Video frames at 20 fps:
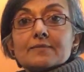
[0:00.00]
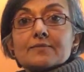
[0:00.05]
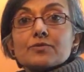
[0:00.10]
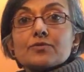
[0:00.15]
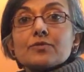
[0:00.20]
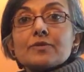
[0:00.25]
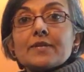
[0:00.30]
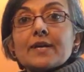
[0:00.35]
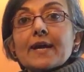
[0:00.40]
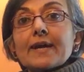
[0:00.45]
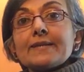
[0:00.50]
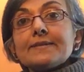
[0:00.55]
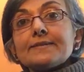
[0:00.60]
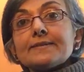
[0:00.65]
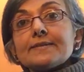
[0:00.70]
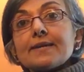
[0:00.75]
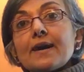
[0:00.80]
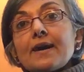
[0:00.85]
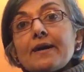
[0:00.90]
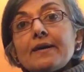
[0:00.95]
So the
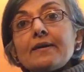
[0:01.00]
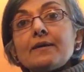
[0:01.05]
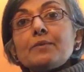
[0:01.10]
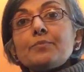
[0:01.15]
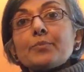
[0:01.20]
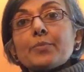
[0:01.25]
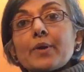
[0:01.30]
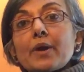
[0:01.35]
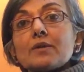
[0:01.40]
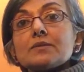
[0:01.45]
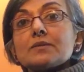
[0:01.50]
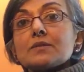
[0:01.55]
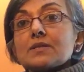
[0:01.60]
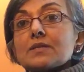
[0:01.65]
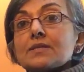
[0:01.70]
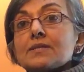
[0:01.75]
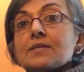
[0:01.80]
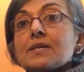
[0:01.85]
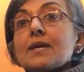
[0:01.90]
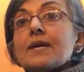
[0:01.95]
entire
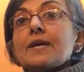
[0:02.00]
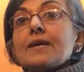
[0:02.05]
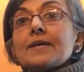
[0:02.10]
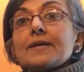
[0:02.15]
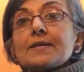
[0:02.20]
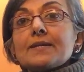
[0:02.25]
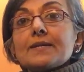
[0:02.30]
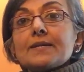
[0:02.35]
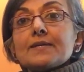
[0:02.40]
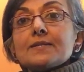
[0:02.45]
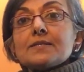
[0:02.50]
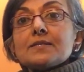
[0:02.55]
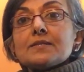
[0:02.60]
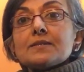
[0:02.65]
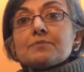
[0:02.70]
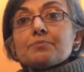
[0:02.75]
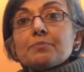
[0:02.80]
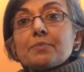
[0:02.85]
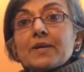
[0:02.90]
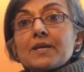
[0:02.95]
process
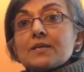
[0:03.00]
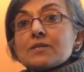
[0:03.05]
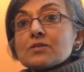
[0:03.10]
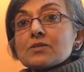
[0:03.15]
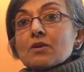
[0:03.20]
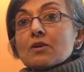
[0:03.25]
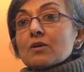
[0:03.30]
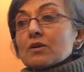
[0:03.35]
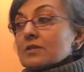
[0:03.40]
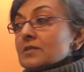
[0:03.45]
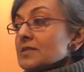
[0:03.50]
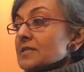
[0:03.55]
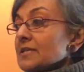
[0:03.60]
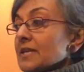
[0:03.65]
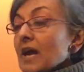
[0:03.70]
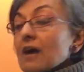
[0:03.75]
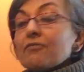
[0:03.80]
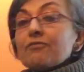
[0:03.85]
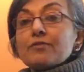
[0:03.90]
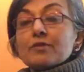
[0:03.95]
is based on
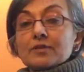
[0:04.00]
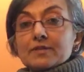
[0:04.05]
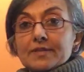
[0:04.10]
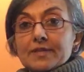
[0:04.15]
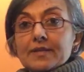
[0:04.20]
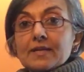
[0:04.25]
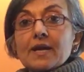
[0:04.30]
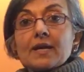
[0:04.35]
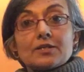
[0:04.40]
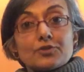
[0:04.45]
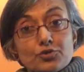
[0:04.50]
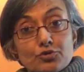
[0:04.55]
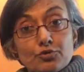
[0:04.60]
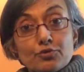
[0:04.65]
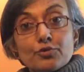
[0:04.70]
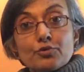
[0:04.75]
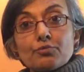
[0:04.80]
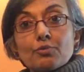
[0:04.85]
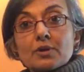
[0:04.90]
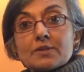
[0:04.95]
scaffolding. I'll show
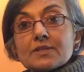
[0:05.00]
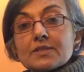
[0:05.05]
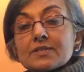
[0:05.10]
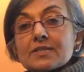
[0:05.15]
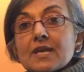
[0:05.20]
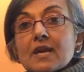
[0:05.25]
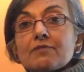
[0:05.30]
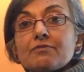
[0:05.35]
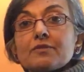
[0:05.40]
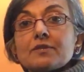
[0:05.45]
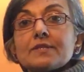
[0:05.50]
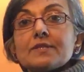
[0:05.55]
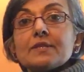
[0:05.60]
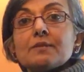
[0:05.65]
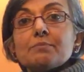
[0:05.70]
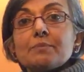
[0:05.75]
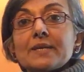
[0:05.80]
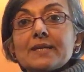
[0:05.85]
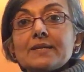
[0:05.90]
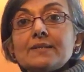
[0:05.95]
you what the
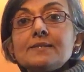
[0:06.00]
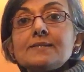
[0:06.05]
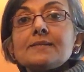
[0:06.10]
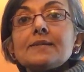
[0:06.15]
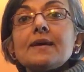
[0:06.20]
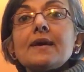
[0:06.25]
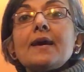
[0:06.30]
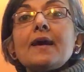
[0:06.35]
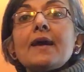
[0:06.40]
scaffolding means.